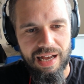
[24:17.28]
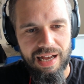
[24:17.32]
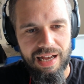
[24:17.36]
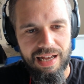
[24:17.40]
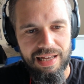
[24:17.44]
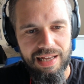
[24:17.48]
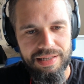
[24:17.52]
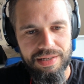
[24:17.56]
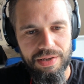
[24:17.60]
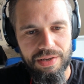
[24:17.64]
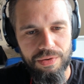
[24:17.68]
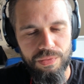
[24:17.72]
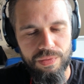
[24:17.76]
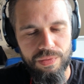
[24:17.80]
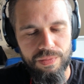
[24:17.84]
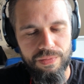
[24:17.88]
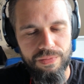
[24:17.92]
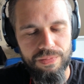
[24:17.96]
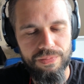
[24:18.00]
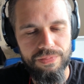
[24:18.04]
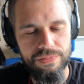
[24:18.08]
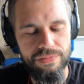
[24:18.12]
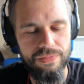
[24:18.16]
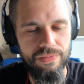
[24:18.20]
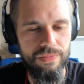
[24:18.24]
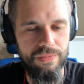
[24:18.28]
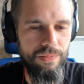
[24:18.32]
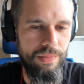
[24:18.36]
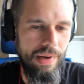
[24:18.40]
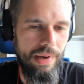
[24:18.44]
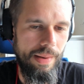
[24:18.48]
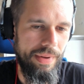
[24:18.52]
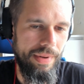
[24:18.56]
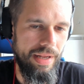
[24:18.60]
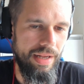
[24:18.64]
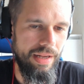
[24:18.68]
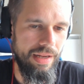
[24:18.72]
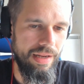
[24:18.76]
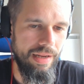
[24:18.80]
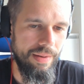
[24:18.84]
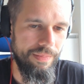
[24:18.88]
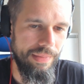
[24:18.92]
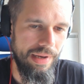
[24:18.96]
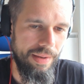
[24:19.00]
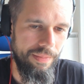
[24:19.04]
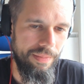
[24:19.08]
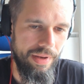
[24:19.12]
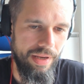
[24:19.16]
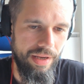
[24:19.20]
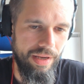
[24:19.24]
So
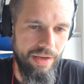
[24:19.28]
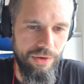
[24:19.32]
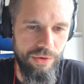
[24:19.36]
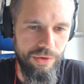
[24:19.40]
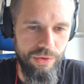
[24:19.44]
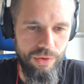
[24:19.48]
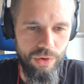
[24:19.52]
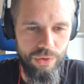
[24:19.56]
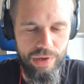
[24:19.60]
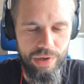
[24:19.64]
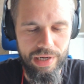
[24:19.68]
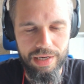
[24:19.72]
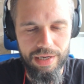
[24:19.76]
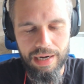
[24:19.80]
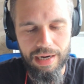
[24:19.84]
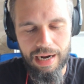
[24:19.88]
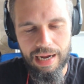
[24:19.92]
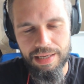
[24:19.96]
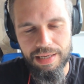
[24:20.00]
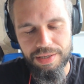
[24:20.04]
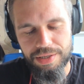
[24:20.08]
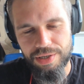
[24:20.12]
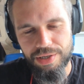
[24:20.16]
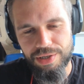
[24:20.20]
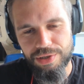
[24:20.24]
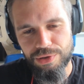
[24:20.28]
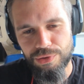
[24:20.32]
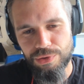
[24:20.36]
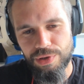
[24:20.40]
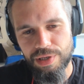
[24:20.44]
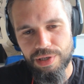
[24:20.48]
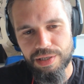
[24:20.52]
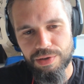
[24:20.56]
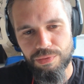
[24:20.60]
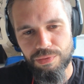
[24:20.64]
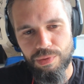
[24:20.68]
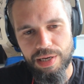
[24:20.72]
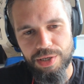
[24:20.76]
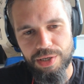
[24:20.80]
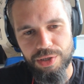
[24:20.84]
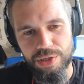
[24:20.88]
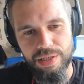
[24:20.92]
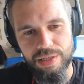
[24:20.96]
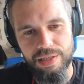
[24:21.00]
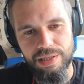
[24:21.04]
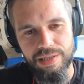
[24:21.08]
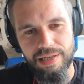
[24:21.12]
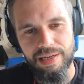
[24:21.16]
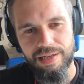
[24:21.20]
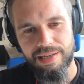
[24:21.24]
maybe you already answered to this
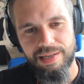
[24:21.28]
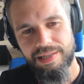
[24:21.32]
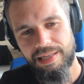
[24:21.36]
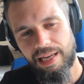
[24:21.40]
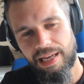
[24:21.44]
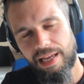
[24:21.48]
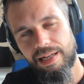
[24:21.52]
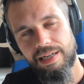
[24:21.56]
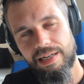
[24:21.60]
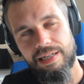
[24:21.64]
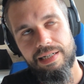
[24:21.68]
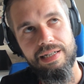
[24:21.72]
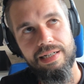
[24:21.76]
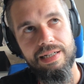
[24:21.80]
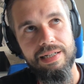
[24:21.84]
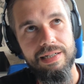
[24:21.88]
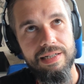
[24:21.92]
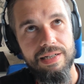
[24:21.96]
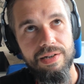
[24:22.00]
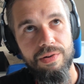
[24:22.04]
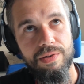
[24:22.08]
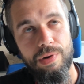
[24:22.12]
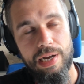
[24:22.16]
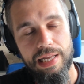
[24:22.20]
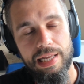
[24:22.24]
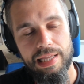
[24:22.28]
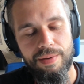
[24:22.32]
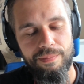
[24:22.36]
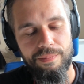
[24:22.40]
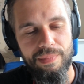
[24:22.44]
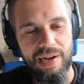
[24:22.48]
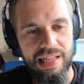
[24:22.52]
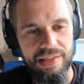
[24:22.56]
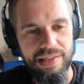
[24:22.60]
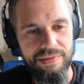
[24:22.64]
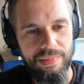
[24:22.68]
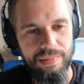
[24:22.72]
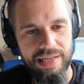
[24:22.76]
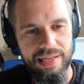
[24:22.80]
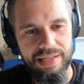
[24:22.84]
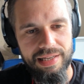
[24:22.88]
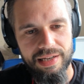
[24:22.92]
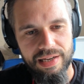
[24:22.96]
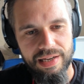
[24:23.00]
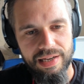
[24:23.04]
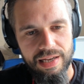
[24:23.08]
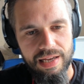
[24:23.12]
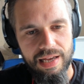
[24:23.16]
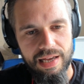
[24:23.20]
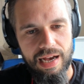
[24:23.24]
question saying like 1 a month, but
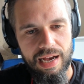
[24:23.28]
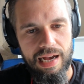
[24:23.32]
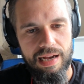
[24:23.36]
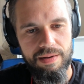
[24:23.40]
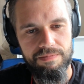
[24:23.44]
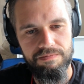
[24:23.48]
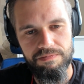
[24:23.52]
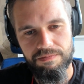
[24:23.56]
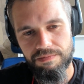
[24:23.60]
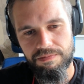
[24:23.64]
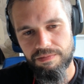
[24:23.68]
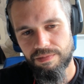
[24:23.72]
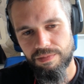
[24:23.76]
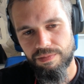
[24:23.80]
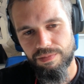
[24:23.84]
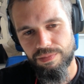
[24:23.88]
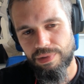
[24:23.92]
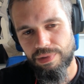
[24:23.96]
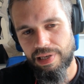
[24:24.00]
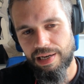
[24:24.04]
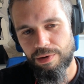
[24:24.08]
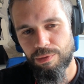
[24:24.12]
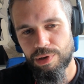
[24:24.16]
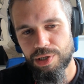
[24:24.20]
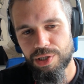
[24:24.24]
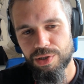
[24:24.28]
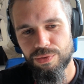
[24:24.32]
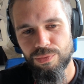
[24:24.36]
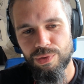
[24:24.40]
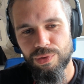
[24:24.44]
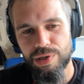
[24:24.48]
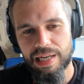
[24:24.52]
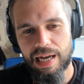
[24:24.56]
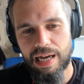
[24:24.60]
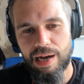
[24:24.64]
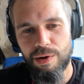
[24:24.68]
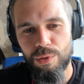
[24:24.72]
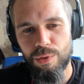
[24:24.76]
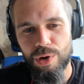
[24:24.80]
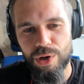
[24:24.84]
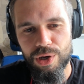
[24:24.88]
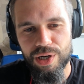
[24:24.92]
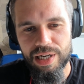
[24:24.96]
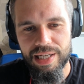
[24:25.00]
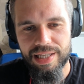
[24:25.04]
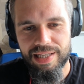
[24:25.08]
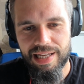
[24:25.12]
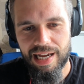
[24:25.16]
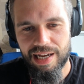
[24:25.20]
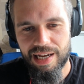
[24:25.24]
the question was how long
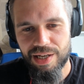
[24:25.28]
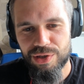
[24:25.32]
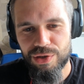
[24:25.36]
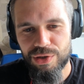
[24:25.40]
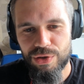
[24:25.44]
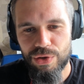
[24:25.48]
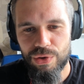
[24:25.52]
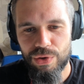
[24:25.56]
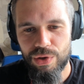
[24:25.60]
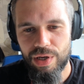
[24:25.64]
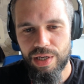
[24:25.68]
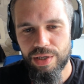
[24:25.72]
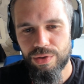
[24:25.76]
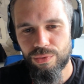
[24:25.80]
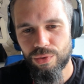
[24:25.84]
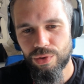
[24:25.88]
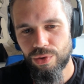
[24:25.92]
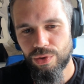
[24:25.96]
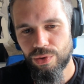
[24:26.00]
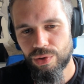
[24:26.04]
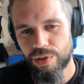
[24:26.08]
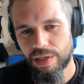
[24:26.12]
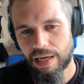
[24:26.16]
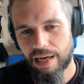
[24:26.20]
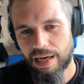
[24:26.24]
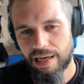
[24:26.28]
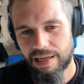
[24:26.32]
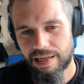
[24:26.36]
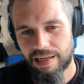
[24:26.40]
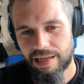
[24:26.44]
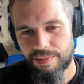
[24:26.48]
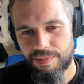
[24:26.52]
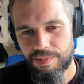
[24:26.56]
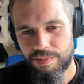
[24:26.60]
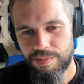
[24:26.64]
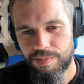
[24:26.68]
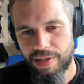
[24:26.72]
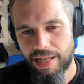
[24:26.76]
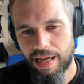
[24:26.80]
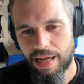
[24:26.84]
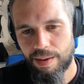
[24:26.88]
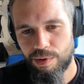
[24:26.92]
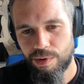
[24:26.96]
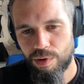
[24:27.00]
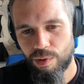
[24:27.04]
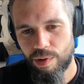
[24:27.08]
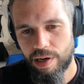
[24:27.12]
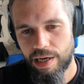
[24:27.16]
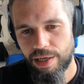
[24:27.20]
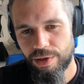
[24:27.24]
it takes to introduce a
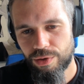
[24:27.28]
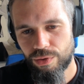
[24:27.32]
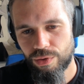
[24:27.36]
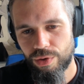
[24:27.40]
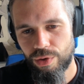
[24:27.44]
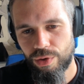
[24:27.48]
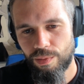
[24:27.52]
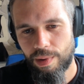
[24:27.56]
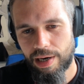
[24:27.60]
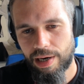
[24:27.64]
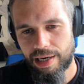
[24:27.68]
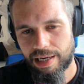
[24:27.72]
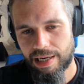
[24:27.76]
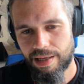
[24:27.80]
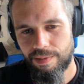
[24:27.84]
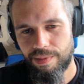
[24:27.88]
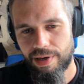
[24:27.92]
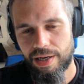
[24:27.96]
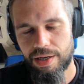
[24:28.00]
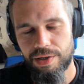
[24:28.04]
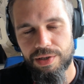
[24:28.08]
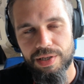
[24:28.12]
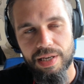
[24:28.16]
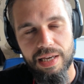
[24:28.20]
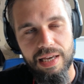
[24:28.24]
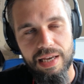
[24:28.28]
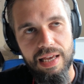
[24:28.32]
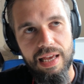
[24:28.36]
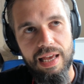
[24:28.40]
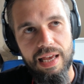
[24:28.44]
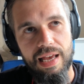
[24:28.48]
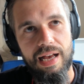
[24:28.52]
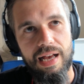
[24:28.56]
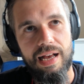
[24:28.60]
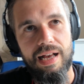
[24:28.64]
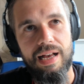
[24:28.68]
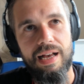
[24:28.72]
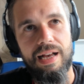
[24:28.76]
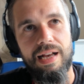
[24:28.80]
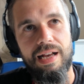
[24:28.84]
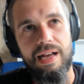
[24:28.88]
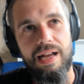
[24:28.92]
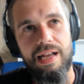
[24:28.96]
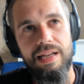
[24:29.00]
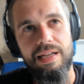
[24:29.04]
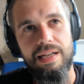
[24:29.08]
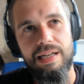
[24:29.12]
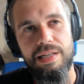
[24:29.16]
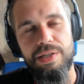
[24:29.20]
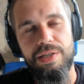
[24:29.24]
PWA into new market, because
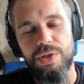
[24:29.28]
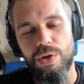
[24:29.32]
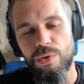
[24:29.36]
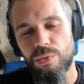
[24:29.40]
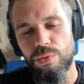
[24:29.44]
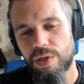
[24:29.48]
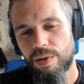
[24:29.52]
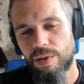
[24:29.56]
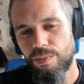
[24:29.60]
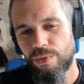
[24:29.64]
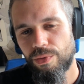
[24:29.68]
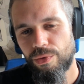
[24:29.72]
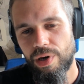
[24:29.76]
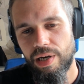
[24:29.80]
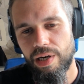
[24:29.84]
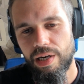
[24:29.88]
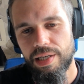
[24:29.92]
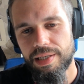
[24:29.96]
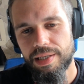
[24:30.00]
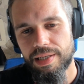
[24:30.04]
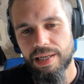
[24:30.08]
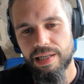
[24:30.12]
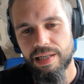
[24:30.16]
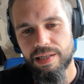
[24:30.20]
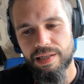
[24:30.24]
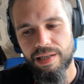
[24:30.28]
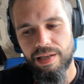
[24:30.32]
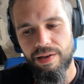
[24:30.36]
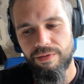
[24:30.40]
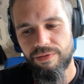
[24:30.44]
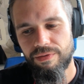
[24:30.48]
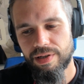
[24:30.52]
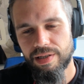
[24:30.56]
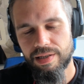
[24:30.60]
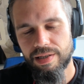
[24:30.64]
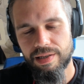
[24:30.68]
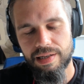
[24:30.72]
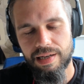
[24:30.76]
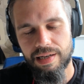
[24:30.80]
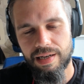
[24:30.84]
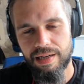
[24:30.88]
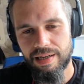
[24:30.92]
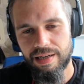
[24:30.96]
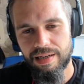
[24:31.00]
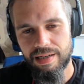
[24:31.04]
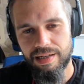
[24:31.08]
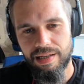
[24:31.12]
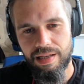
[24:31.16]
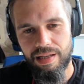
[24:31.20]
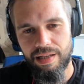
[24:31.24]
I saw some releases even
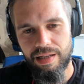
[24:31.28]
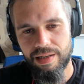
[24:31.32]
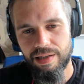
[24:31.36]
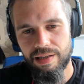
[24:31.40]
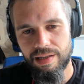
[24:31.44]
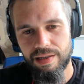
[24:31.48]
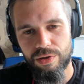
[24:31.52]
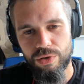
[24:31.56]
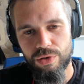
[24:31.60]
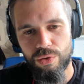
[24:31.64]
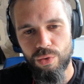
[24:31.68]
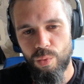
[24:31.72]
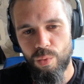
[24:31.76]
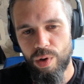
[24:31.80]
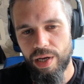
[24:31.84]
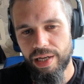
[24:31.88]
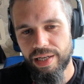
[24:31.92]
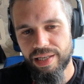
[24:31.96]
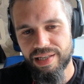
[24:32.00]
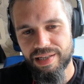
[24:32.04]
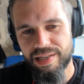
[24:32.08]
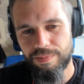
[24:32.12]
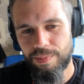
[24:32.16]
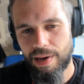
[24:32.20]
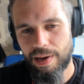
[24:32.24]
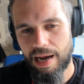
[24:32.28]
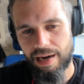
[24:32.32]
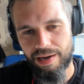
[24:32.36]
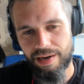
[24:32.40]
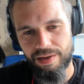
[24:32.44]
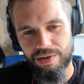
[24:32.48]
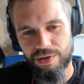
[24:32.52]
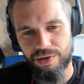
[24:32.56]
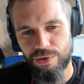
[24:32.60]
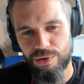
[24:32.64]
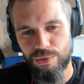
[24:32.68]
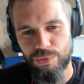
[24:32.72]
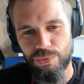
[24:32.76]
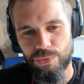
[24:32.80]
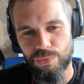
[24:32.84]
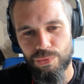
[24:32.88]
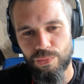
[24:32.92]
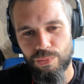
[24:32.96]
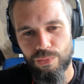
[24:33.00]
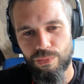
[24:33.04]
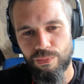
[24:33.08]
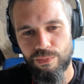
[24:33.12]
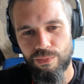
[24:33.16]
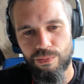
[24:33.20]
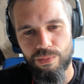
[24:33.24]
in 2 weeks span, so
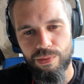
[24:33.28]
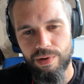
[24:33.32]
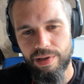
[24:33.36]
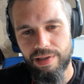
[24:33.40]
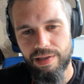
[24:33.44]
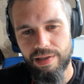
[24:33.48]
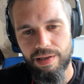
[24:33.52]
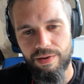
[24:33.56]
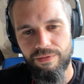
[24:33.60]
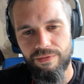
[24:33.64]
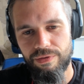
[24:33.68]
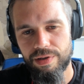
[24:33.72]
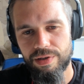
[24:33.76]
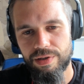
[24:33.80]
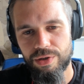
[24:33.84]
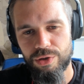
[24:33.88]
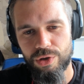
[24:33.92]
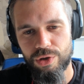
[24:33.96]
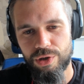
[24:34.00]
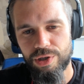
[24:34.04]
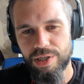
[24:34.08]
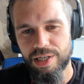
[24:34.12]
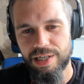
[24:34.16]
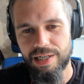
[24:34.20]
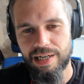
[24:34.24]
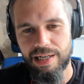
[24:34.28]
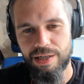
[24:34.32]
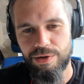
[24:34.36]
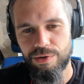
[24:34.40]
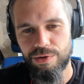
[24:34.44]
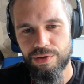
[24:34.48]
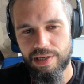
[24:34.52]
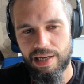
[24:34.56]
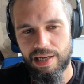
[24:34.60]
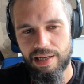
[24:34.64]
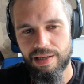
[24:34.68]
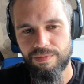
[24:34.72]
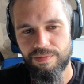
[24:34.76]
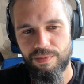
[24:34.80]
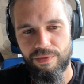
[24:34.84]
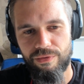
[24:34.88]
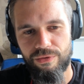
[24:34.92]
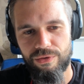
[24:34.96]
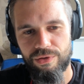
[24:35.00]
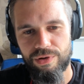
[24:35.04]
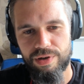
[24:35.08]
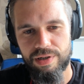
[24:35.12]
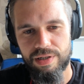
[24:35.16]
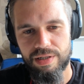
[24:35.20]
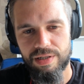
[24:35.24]
it's even shorter than you said
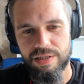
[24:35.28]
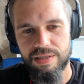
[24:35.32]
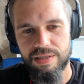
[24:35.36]
before.